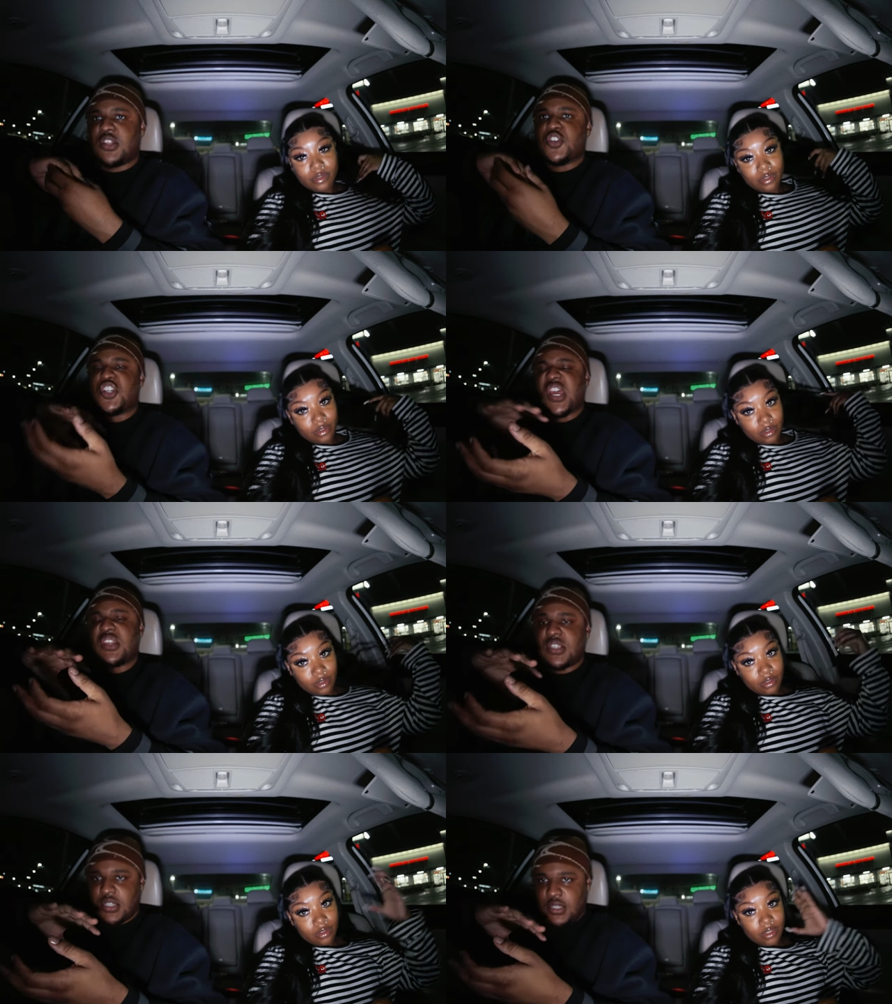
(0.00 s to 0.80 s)
Speaker 1: little
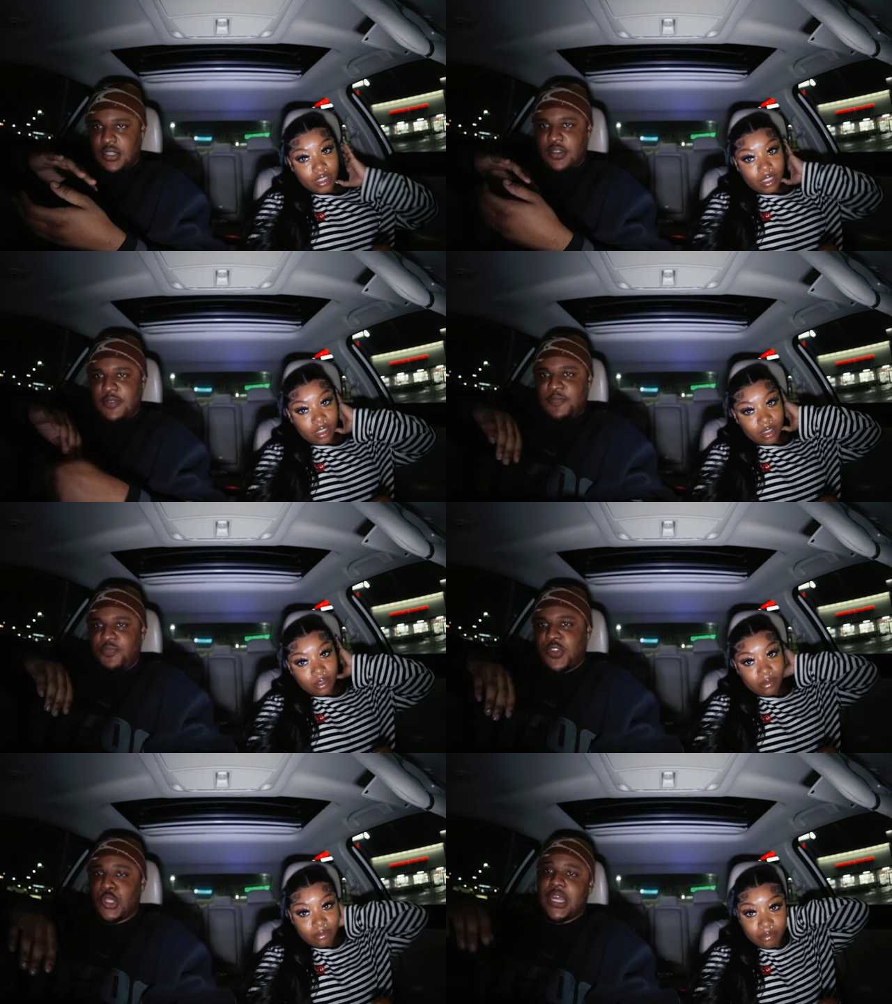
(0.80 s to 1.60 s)
chase.
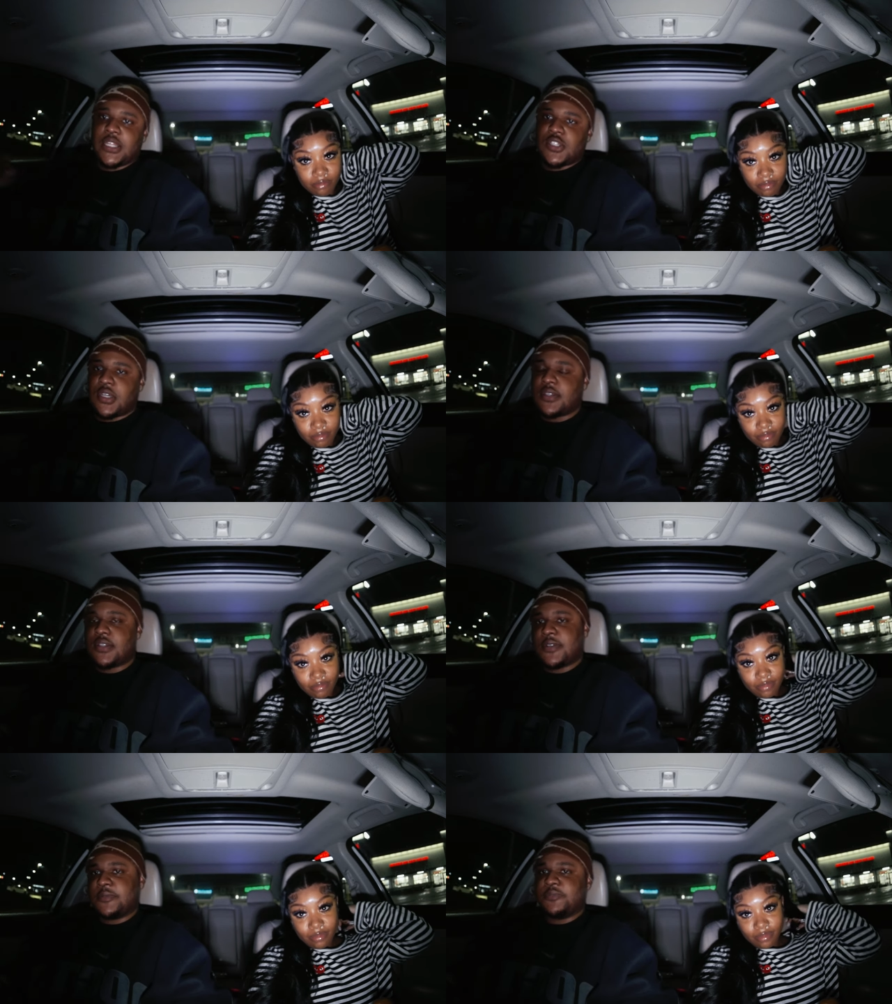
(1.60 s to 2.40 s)
Yeah. You like to
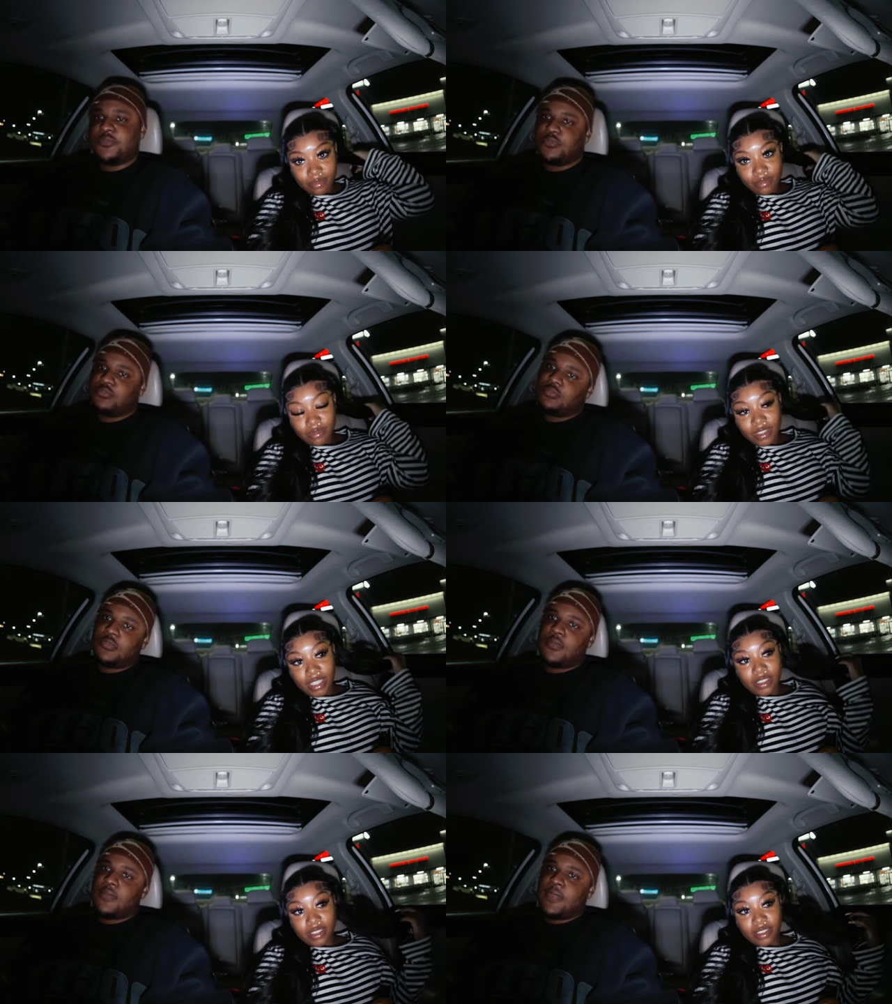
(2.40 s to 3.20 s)
chase.
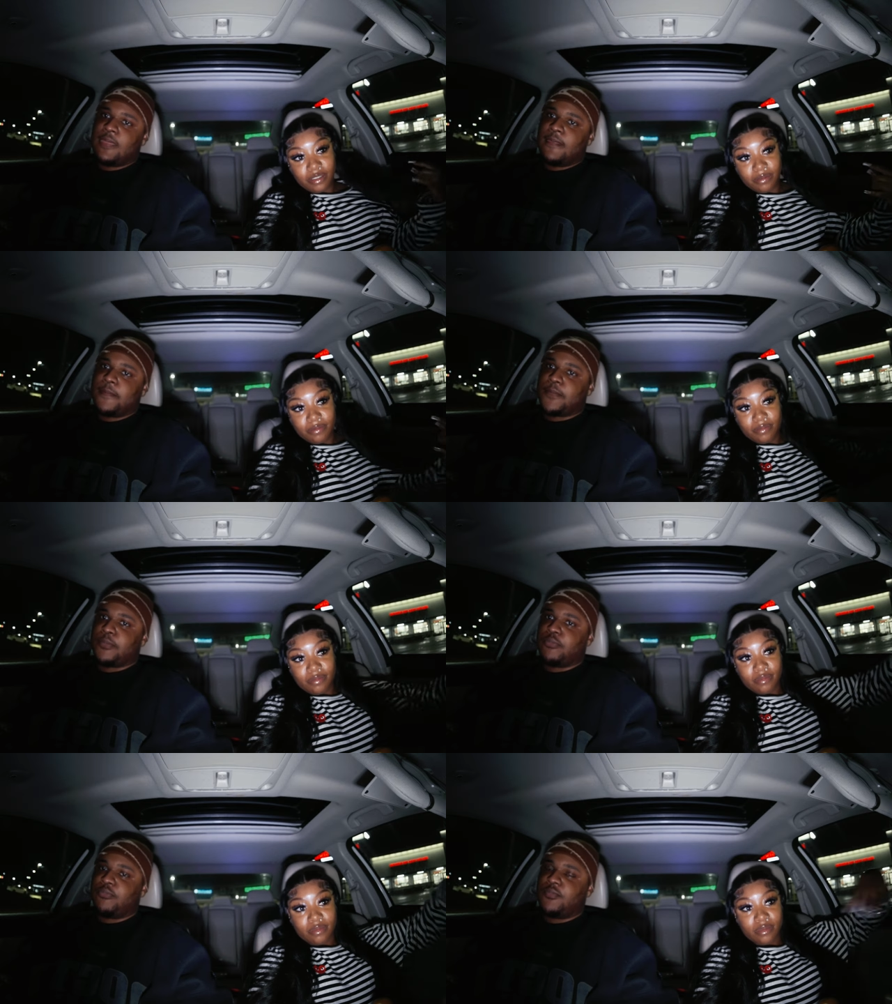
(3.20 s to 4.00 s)
Speaker 2: That's it.
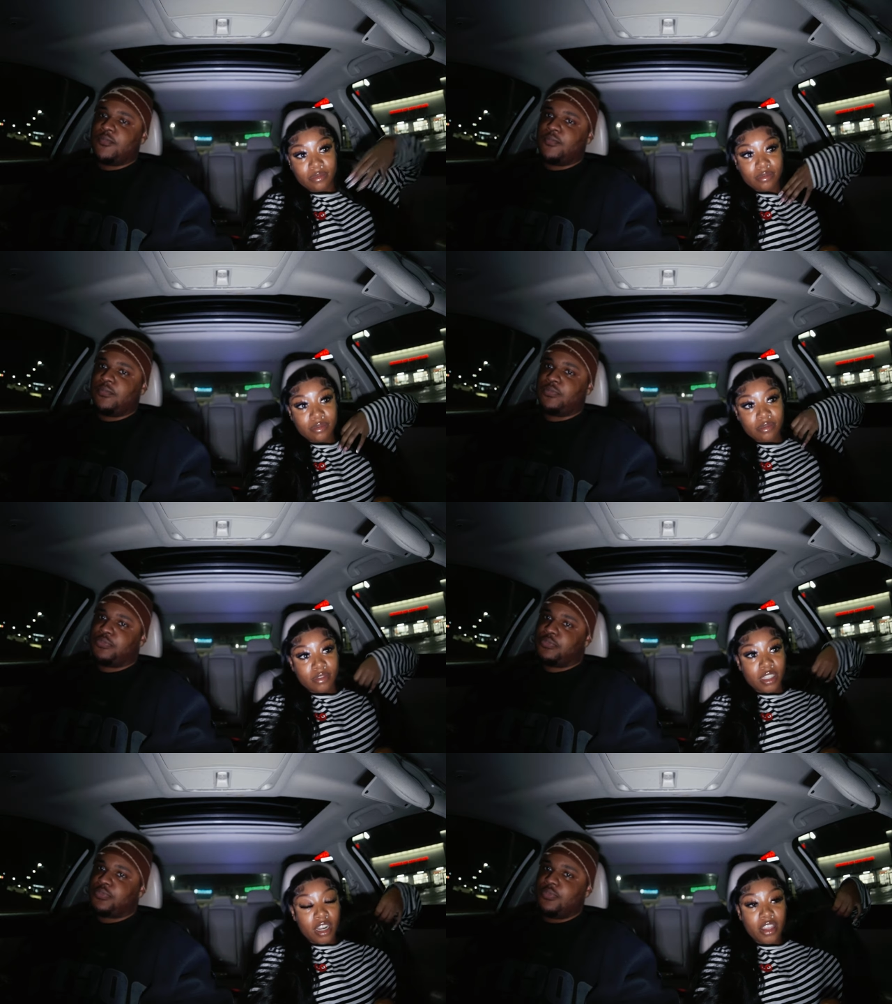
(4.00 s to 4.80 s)

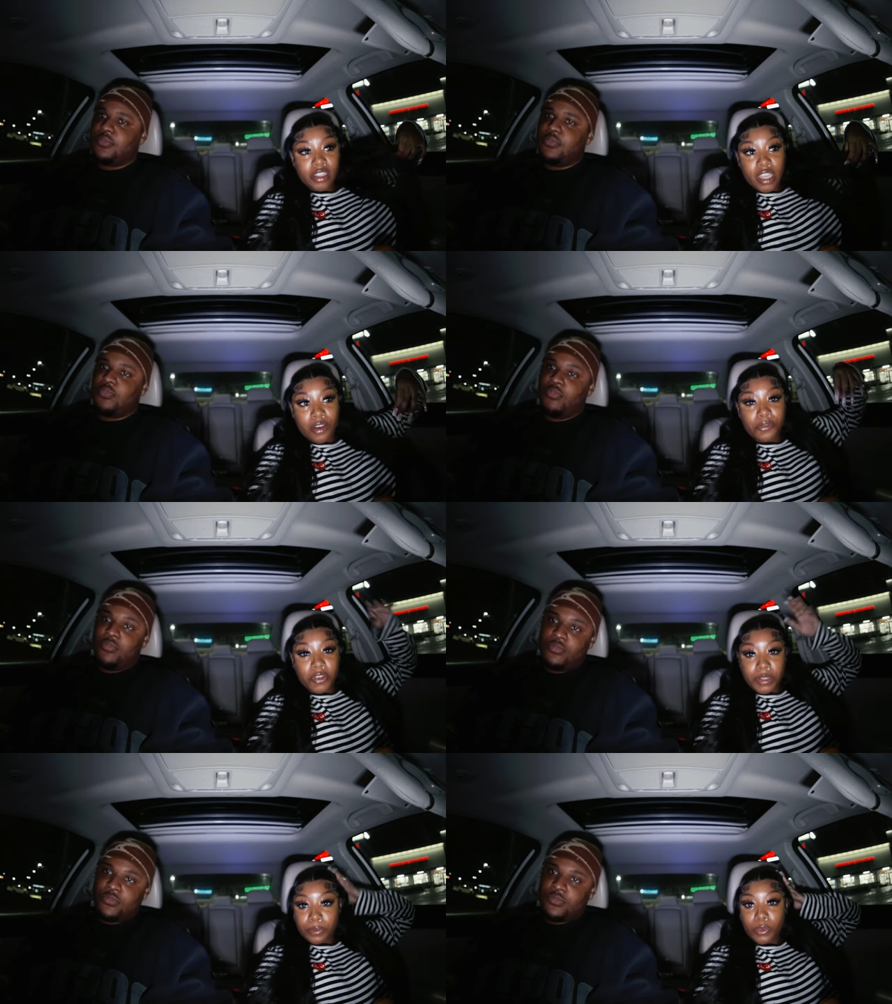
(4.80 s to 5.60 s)
Mm-hmm. And I like to have
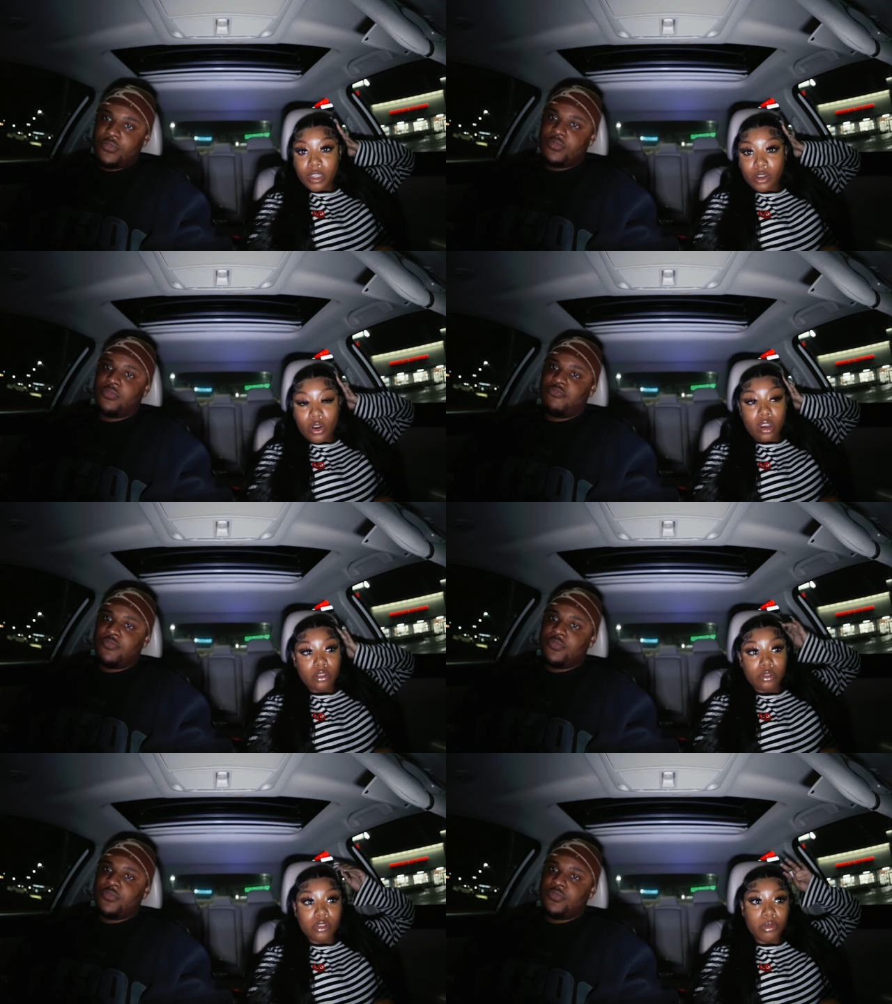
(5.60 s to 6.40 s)
fun. We can go
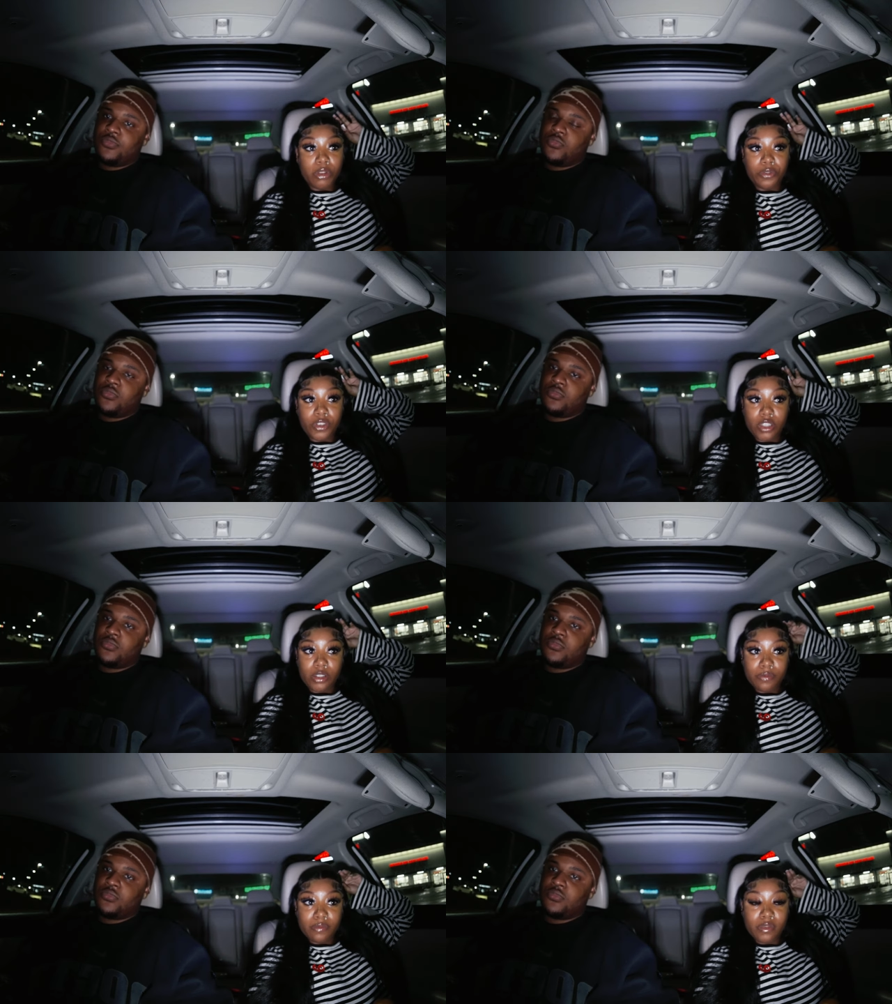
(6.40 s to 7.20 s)
out, do something
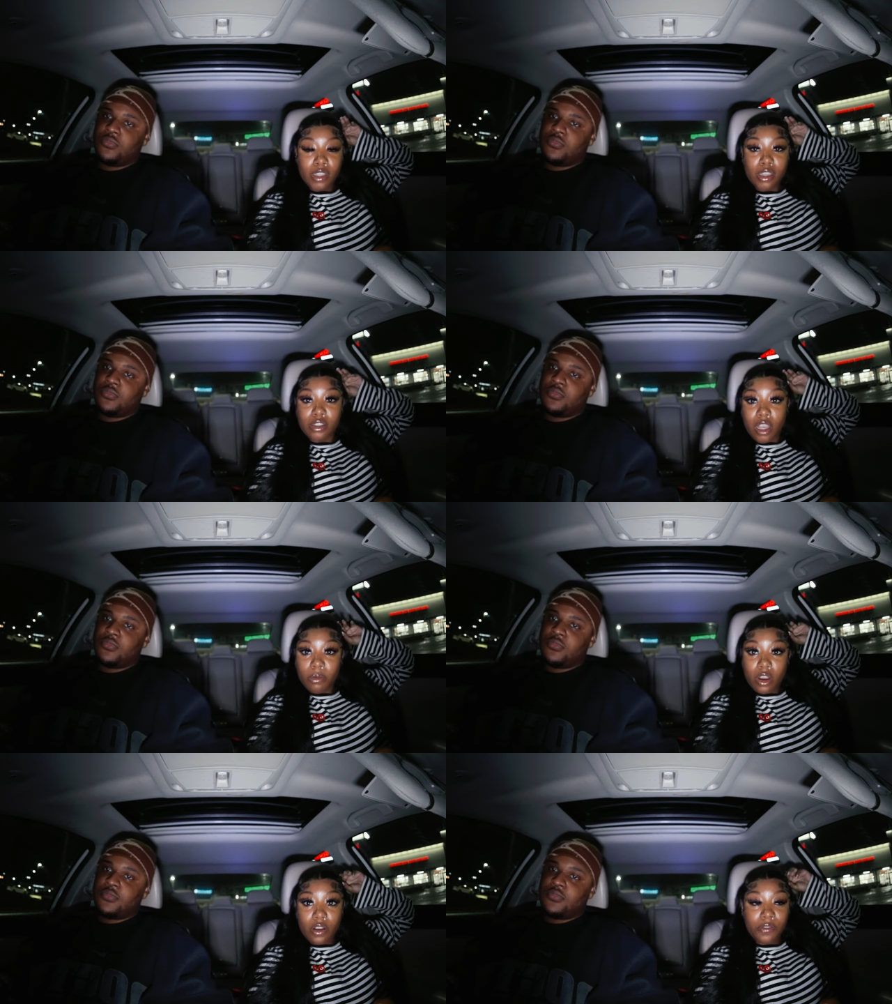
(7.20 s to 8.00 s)
fun.
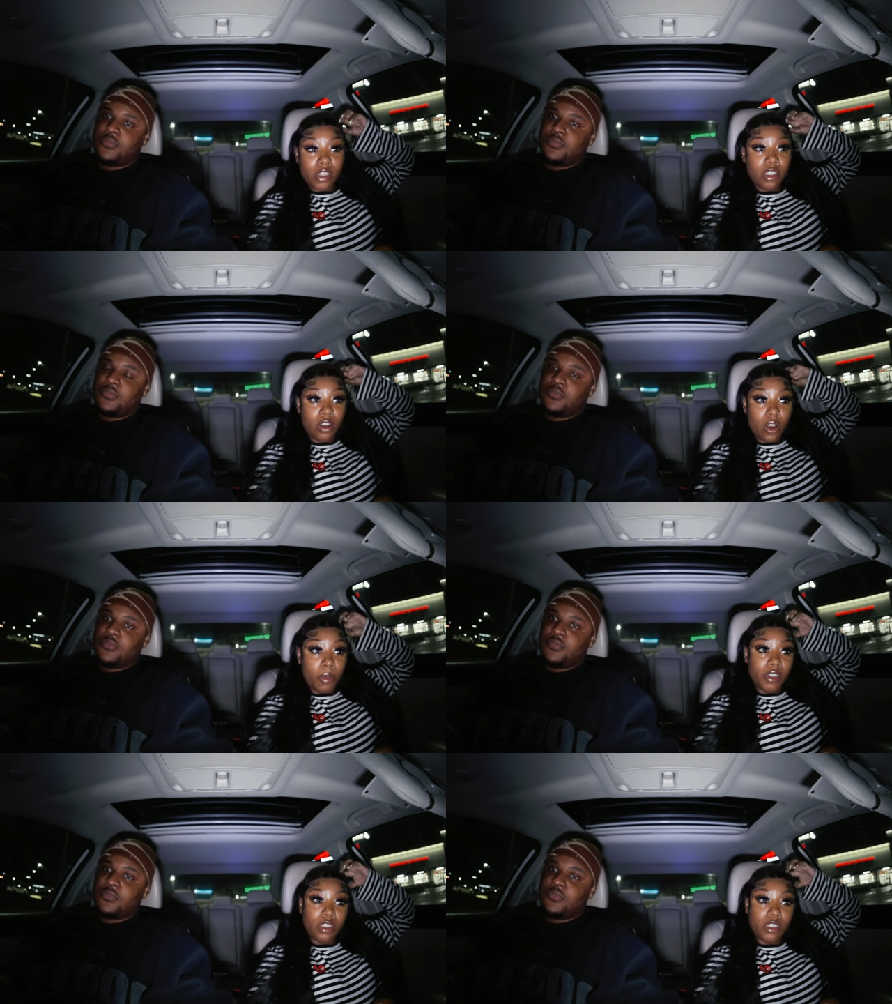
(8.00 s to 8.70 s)
Top golf. I take all my